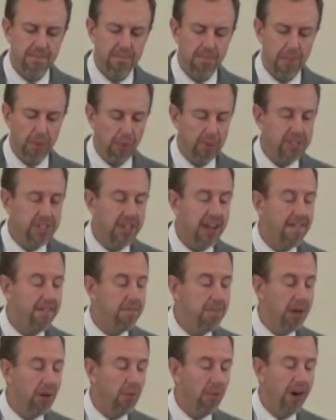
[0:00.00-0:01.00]
But we still have
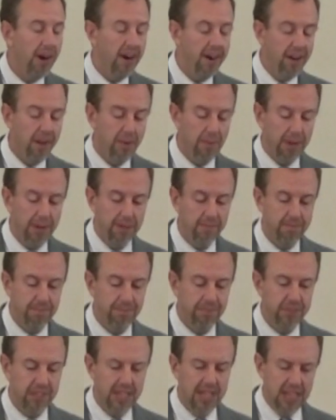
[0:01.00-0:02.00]
to be aware, don't we?
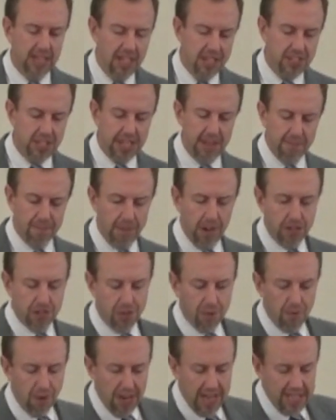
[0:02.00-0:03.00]
You see, there's
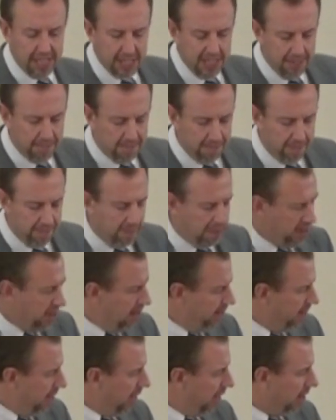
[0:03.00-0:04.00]
a reason
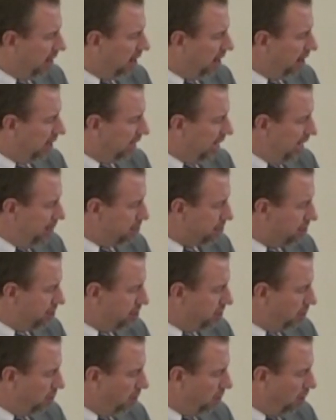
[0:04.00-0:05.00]
that God keeps the
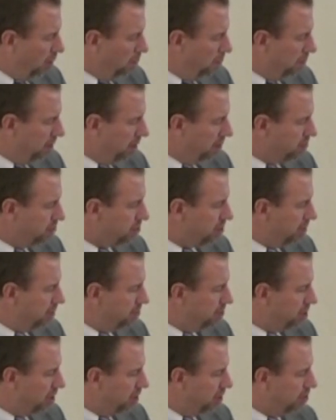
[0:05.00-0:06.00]
door open on
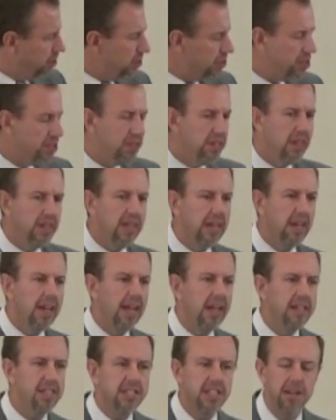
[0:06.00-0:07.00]
some churches
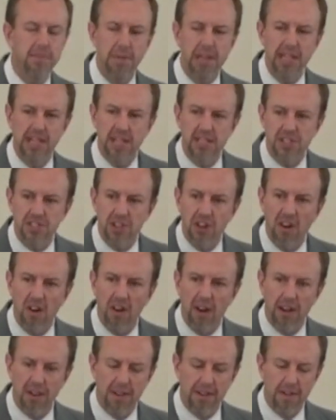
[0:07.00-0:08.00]
and some He does
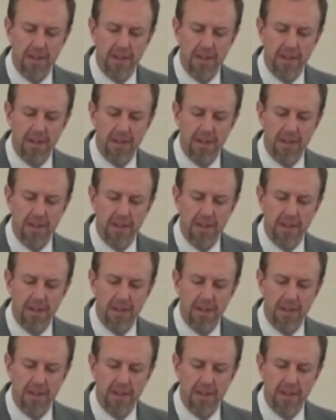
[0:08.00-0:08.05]
not